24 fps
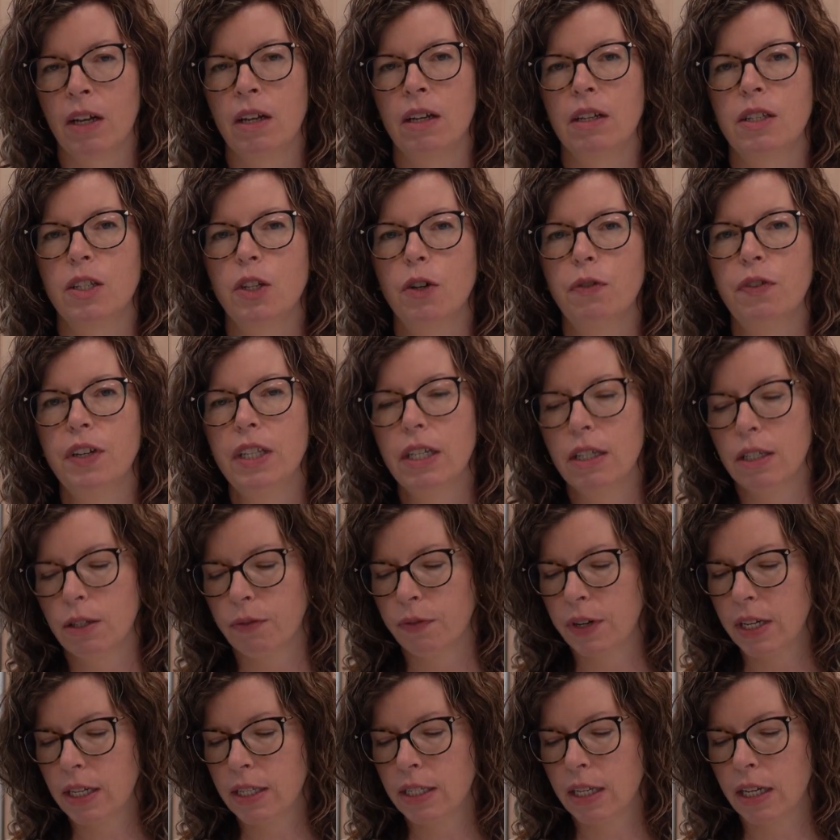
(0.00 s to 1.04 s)
So for this
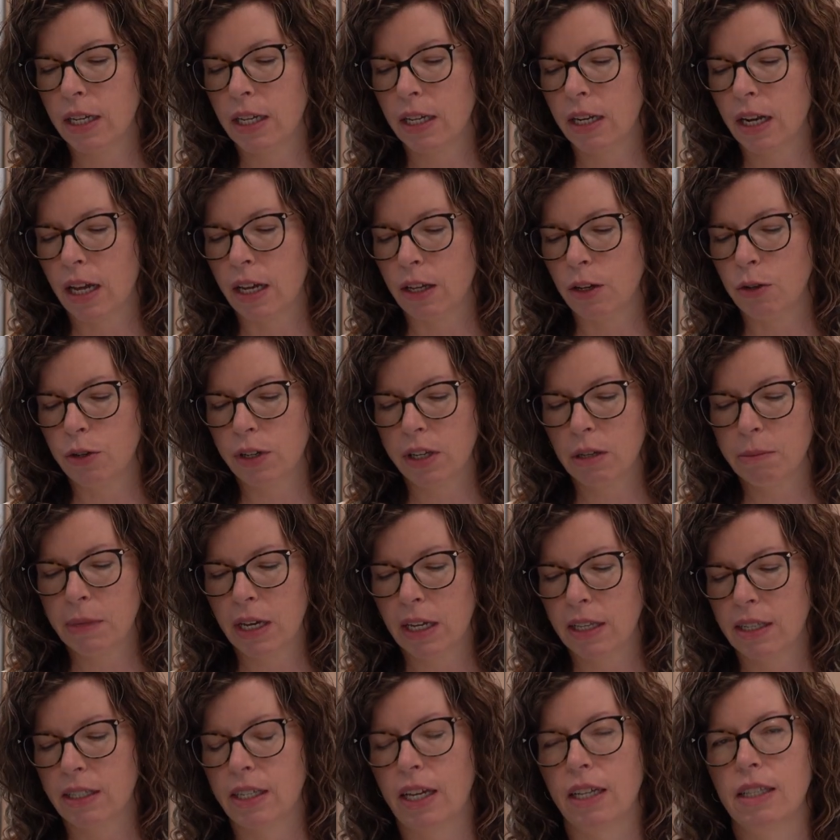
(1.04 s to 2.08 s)
reason, it usually
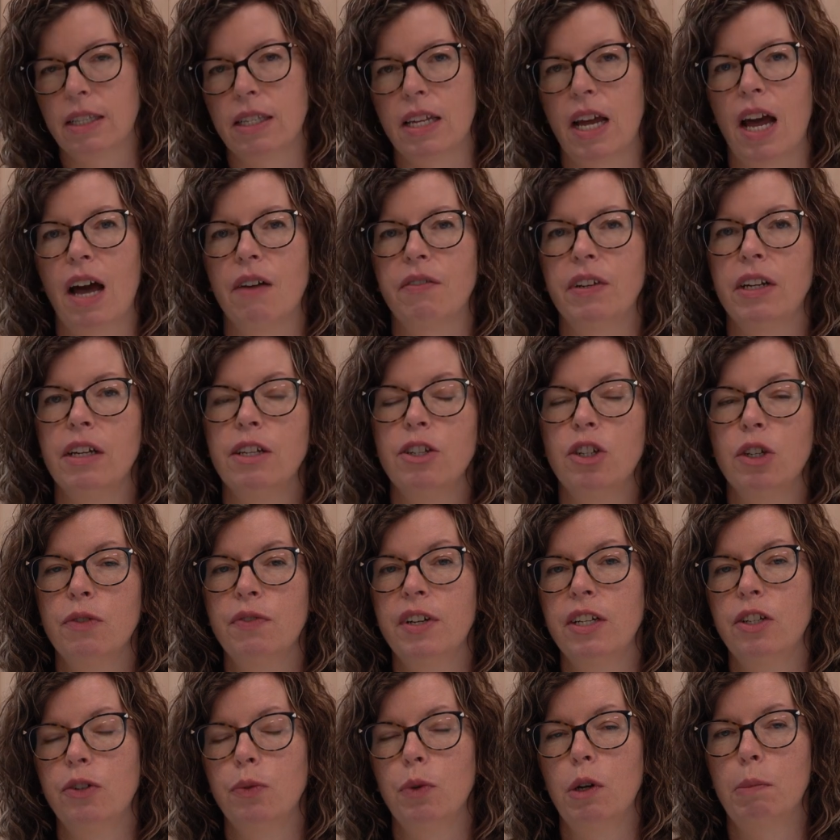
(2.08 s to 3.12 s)
makes sense to have an
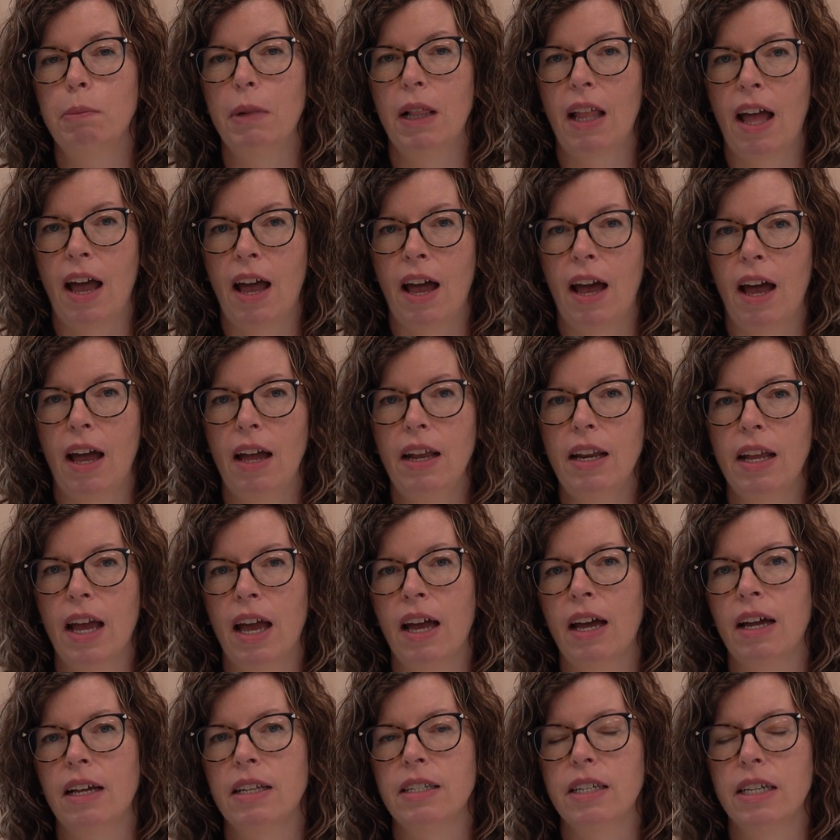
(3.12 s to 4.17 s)
individual plan
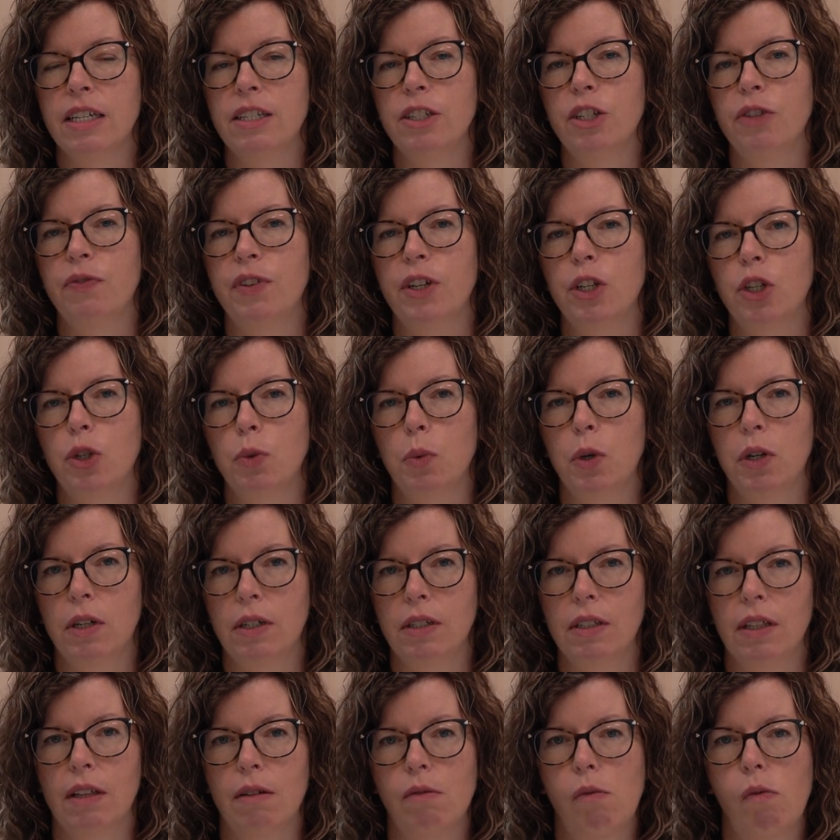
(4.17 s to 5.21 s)
and
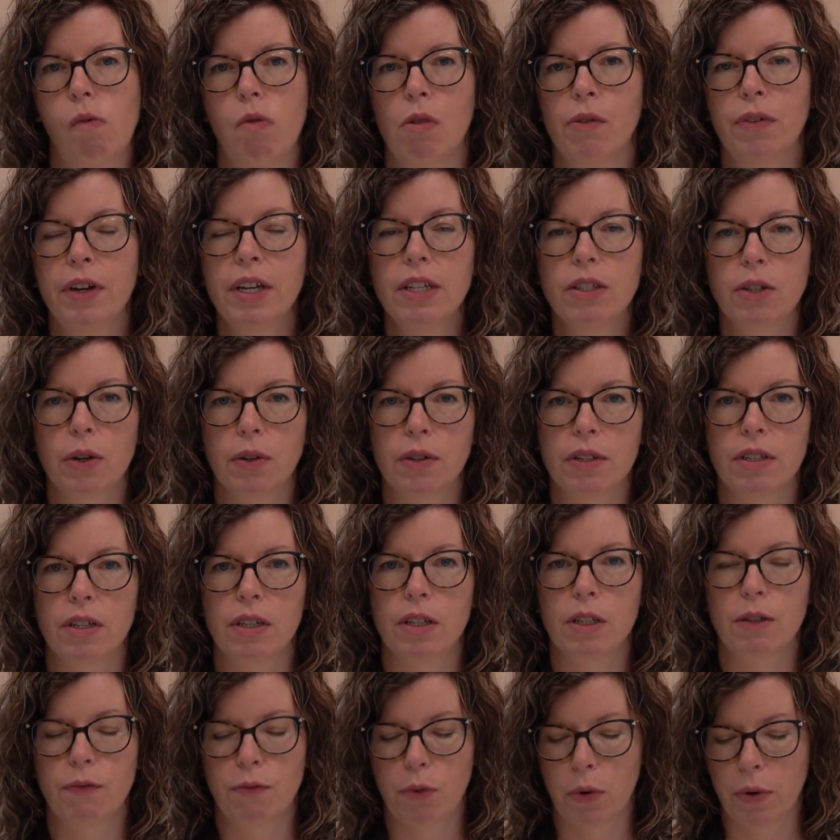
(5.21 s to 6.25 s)
individual
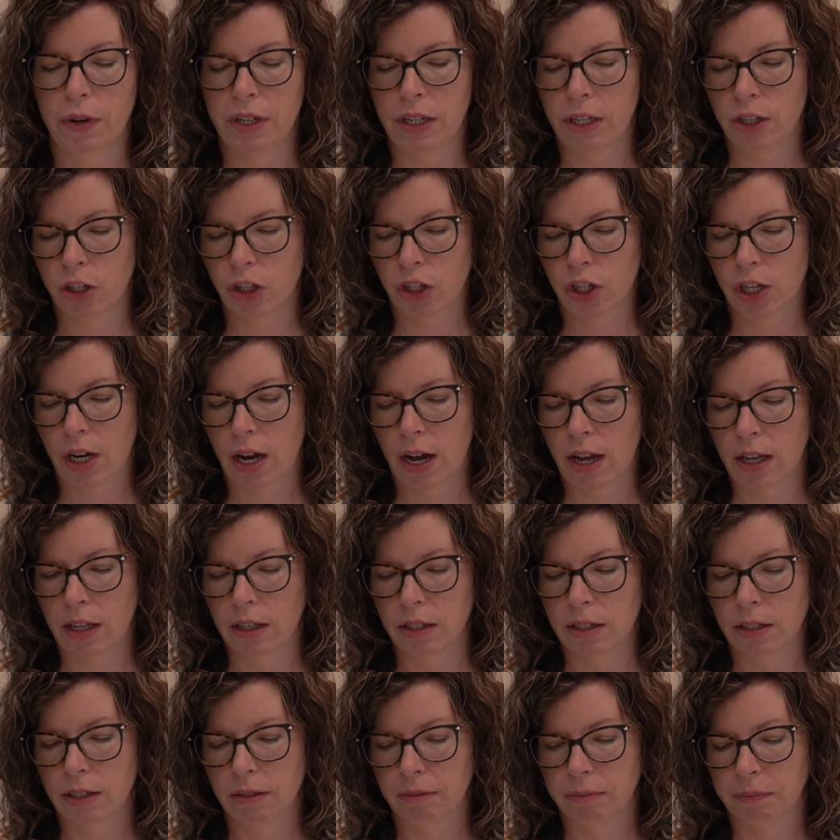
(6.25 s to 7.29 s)
resources for each
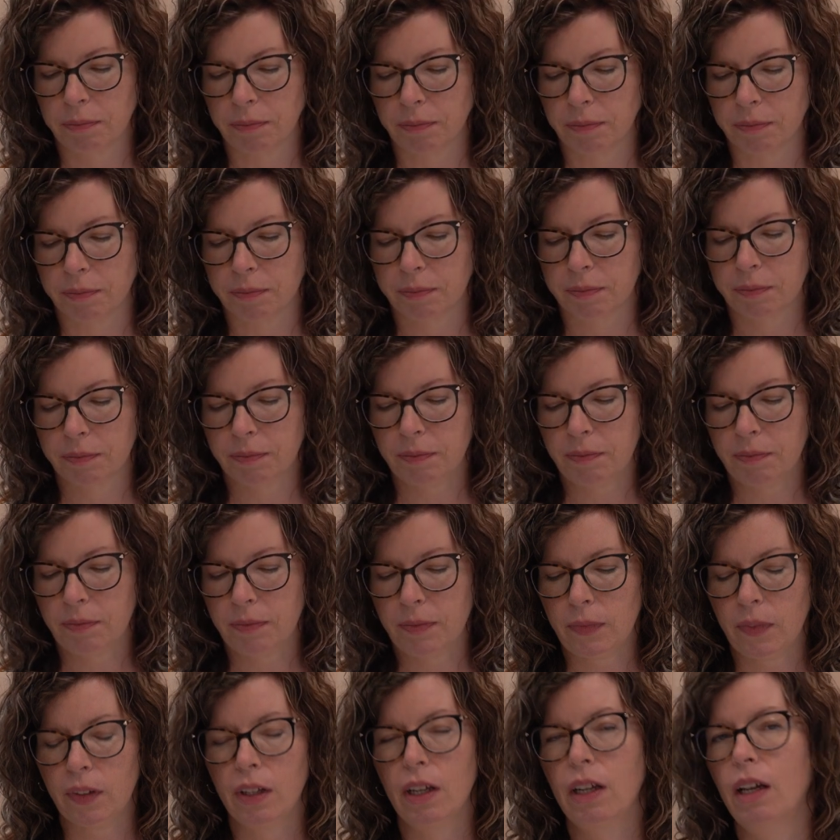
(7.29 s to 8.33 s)
child.
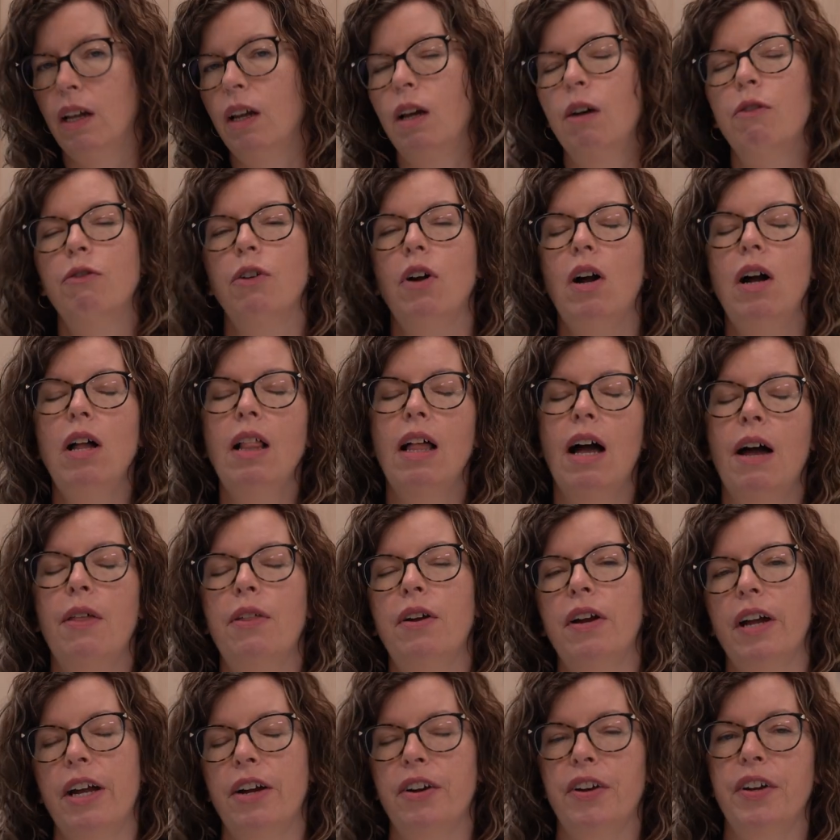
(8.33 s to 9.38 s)
For all
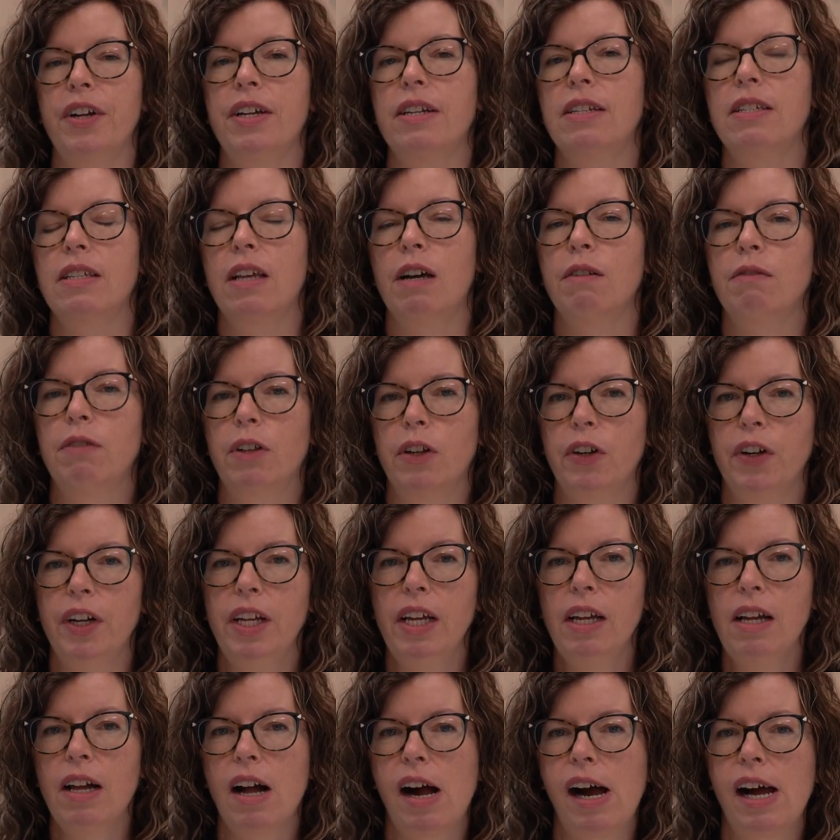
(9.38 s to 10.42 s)
other areas of
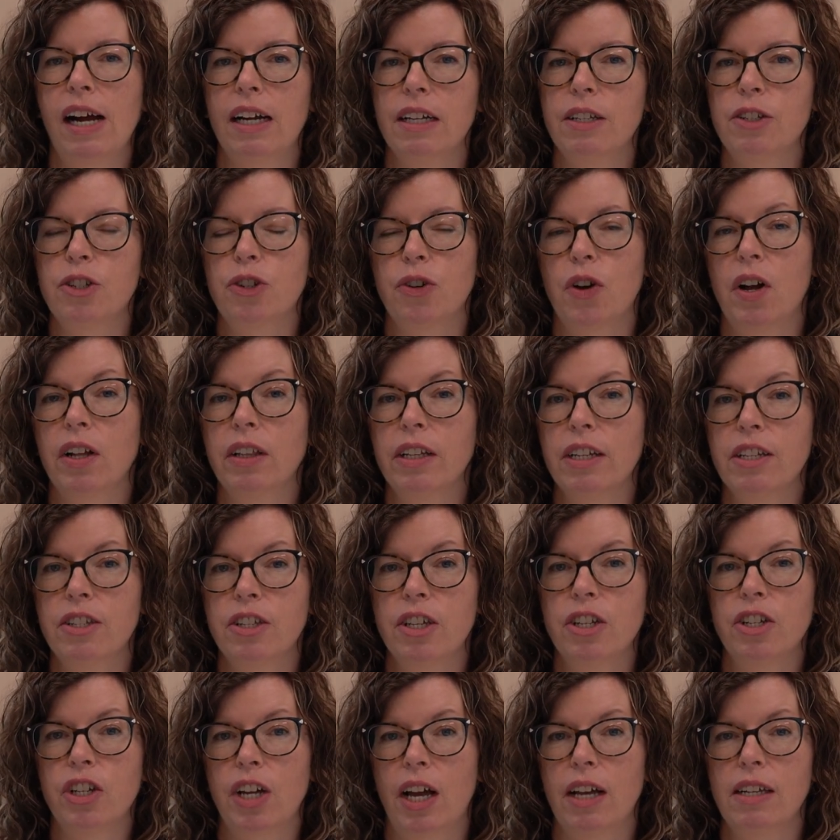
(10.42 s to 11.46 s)
learning, I strongly
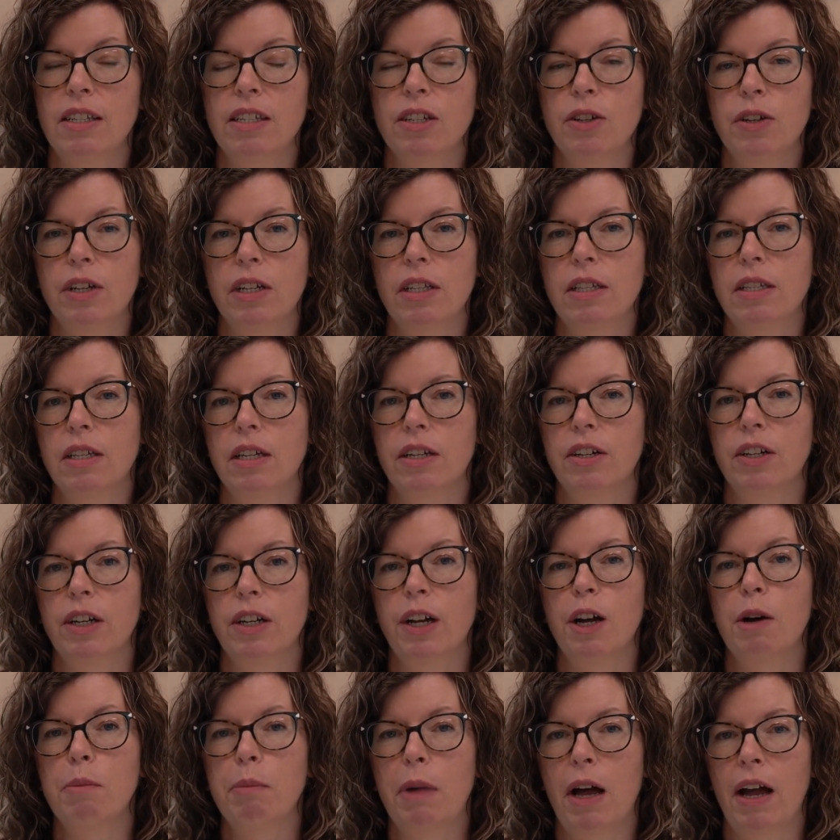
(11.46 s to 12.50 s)
suggest that you consider
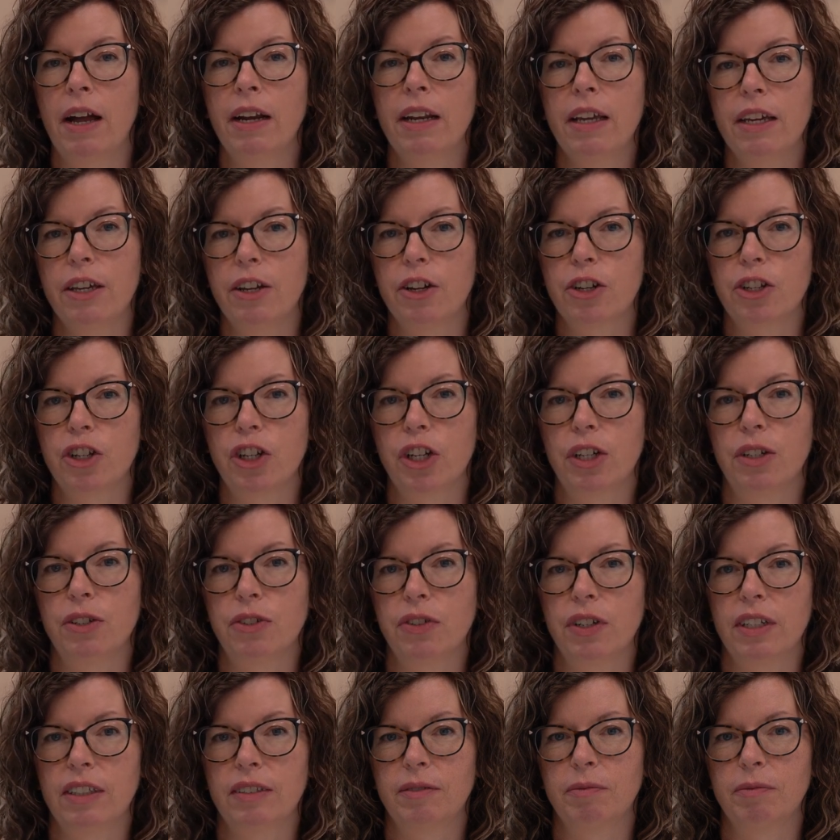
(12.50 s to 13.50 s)
combining your children.